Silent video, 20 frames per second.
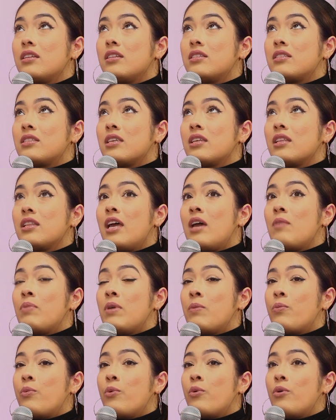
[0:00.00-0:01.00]
to let
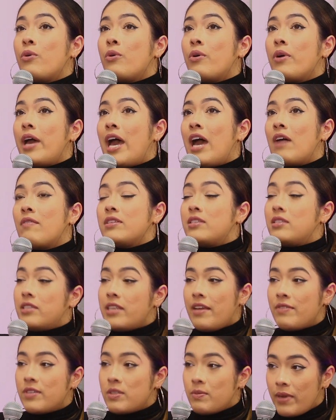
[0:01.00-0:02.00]
people have a safe
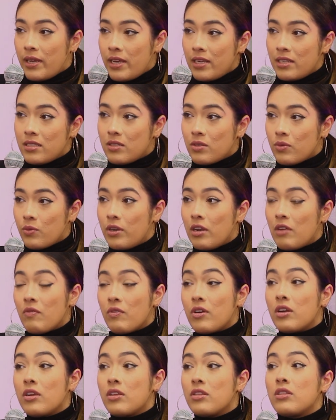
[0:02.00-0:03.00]
space
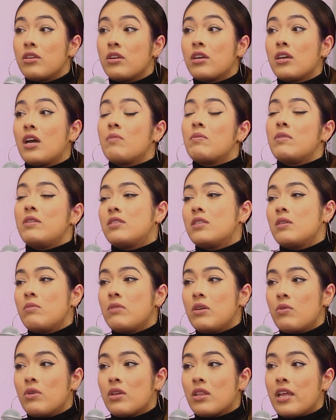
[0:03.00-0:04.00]
whenever they're coming to me
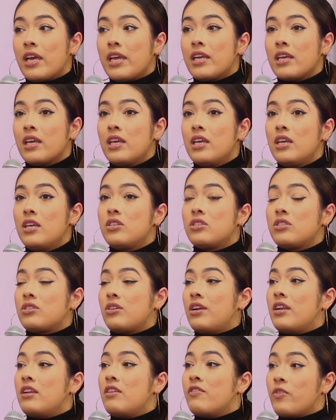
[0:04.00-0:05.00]
with, like,
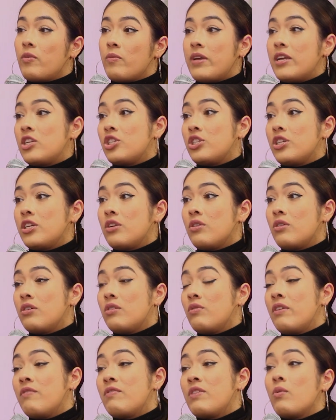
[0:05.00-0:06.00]
certain information, or
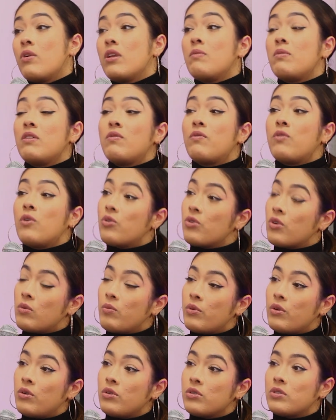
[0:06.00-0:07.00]
if they want to be
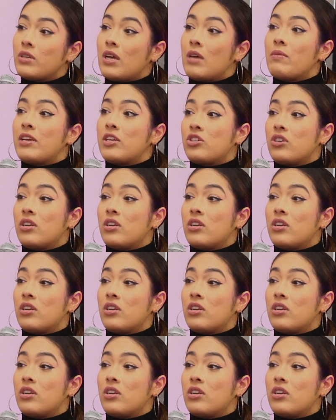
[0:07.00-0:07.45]
vulnerable. So I make sure,